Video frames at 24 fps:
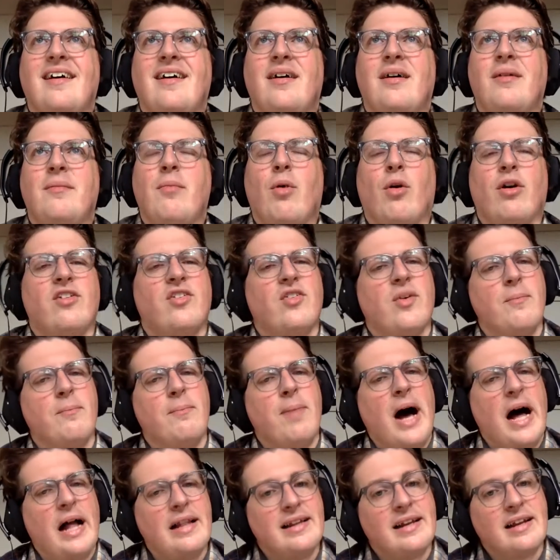more
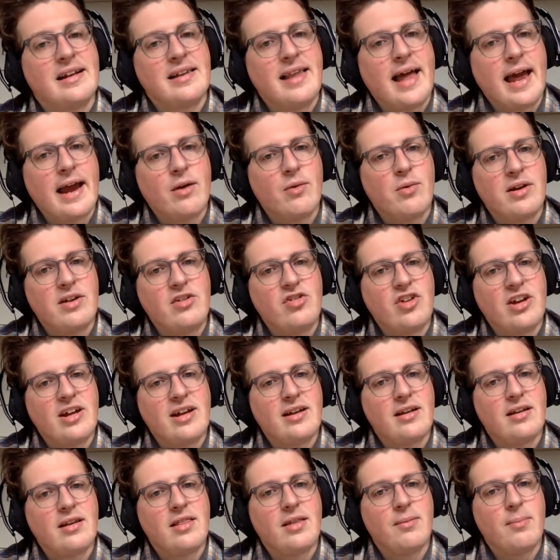symbolic language
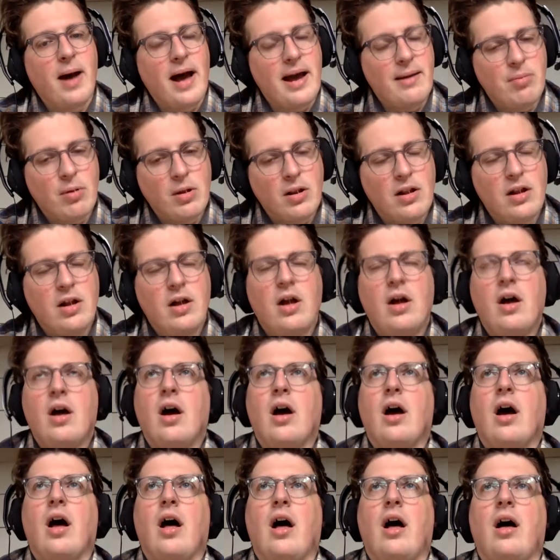in the Bible.
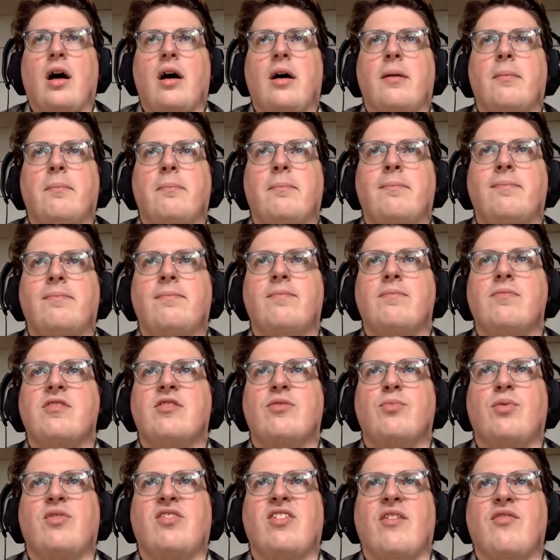
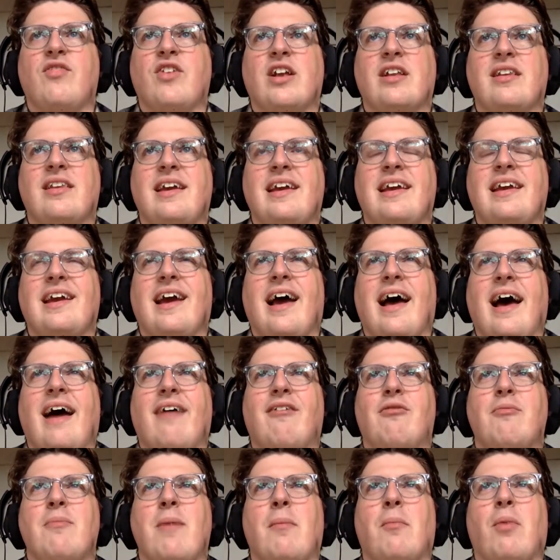Specifically, I
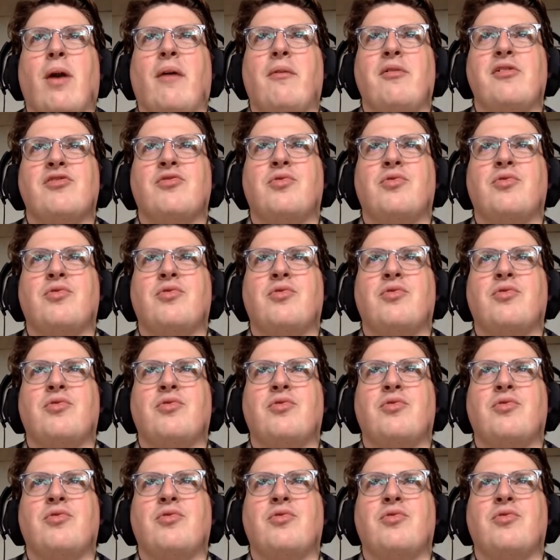remember I was